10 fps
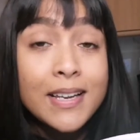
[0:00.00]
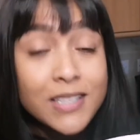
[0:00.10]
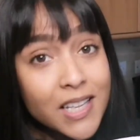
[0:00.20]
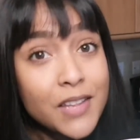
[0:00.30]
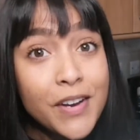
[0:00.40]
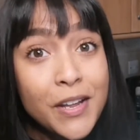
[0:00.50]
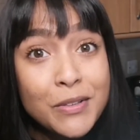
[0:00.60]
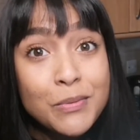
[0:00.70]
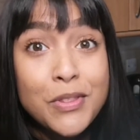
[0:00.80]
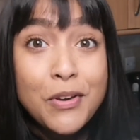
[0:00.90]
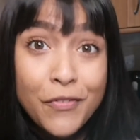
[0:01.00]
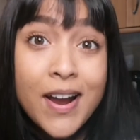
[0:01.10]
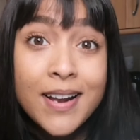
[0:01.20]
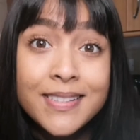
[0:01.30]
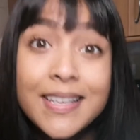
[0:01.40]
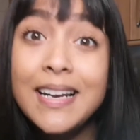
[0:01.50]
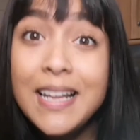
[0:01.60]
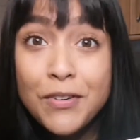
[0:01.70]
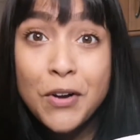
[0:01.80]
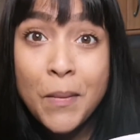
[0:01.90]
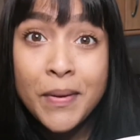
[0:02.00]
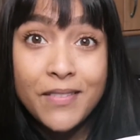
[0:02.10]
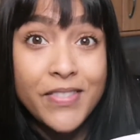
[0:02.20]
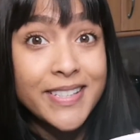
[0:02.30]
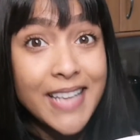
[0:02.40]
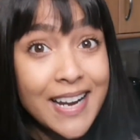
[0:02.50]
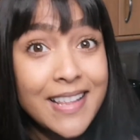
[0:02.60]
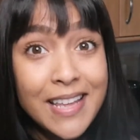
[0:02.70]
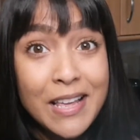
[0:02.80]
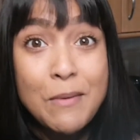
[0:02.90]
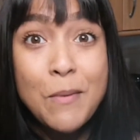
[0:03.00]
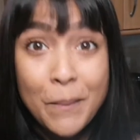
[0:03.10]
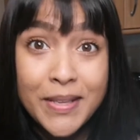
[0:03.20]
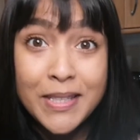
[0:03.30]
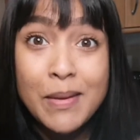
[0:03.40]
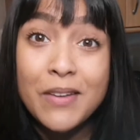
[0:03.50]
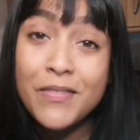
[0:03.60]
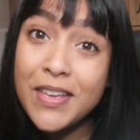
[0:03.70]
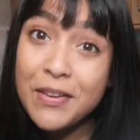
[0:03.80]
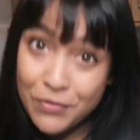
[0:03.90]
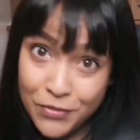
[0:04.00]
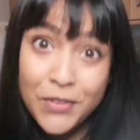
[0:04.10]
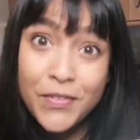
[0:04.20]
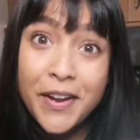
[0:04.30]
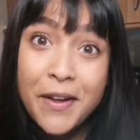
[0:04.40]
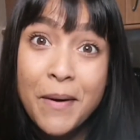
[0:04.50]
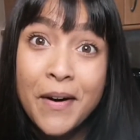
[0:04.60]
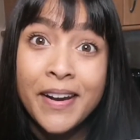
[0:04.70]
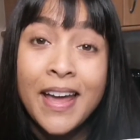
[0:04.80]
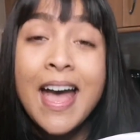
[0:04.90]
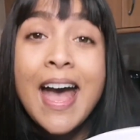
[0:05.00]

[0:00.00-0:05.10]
Share the videos with your friends, leave a comment if there's anything you want me to make a vegan food video on,